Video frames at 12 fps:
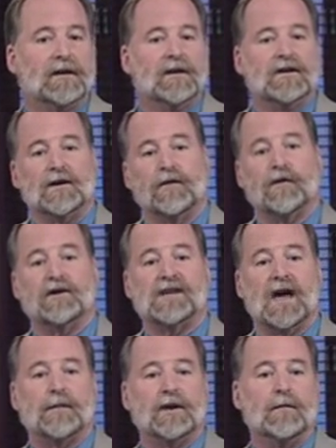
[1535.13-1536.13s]
So for
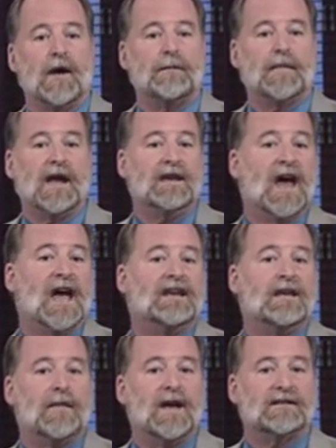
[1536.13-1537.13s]
example, you might pay
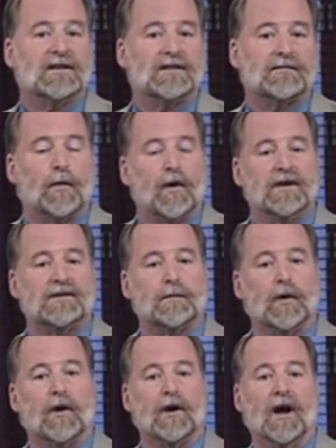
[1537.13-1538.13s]
90 basis points
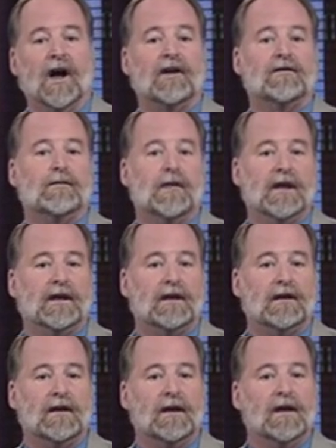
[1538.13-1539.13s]
for 100
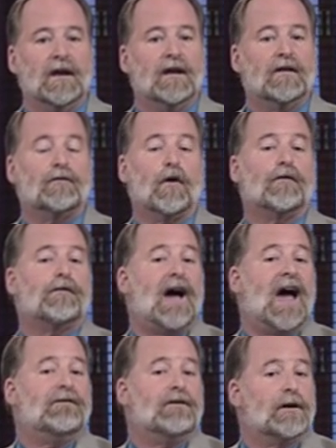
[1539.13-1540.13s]
million for
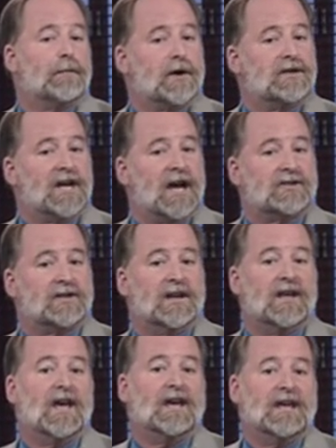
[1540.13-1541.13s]
5-year
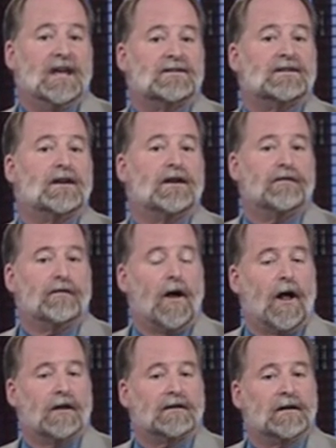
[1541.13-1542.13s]
protection against a
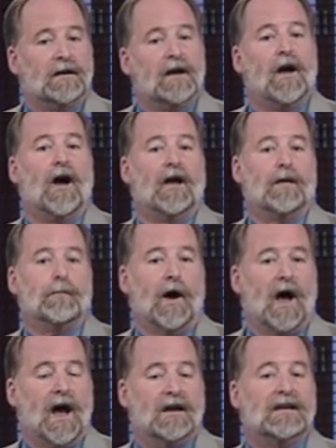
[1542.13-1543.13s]
default on a
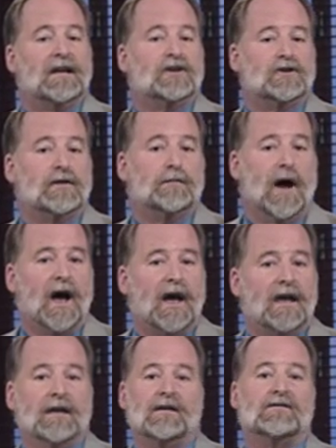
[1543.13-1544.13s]
bond issued
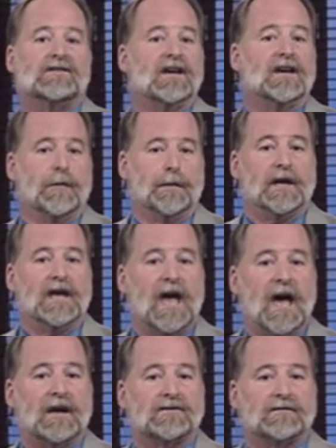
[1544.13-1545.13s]
by, say, Company
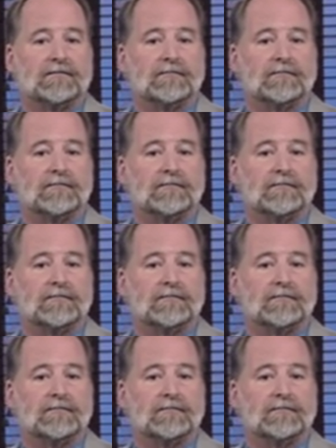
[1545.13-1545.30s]
X.